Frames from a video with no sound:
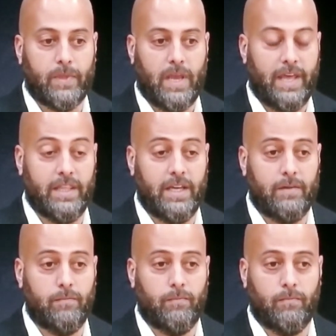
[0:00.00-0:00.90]
And
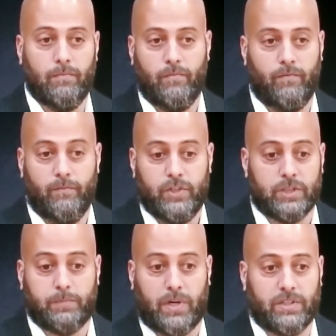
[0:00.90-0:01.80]
then
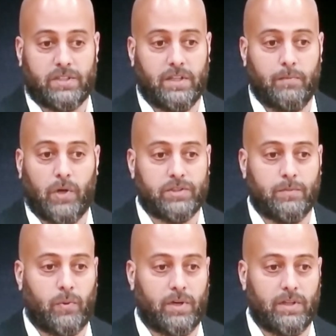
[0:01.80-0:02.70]
just personally, most
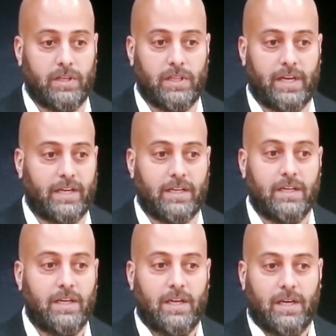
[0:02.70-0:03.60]
importantly, like,
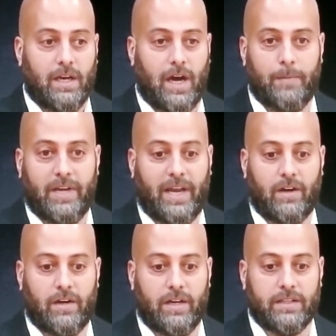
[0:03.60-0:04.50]
I'm
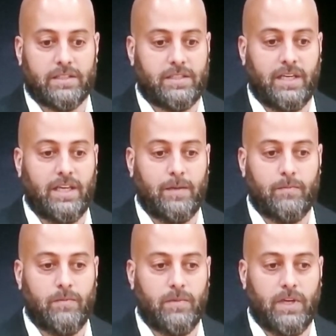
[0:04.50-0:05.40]
inheriting this
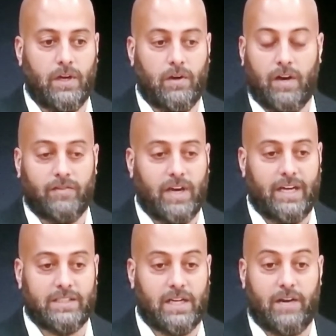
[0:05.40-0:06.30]
team, you know, of
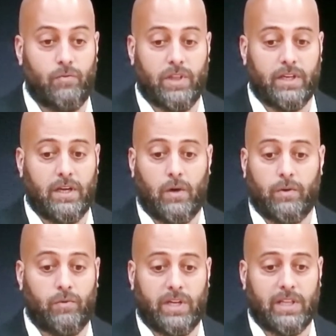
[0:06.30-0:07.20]
guys that I really know
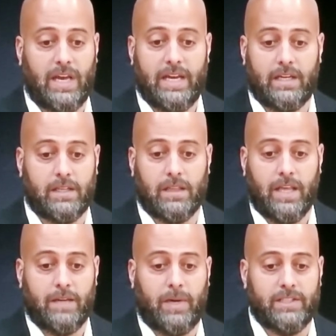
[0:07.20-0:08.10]
and really like,
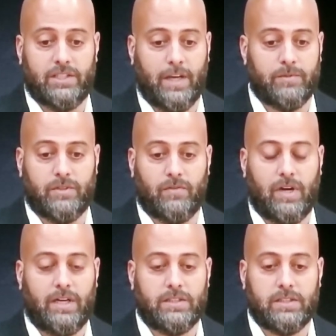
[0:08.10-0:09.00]
led by James and
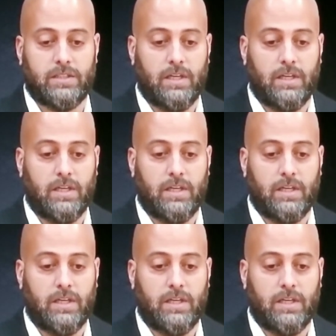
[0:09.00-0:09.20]
Russ.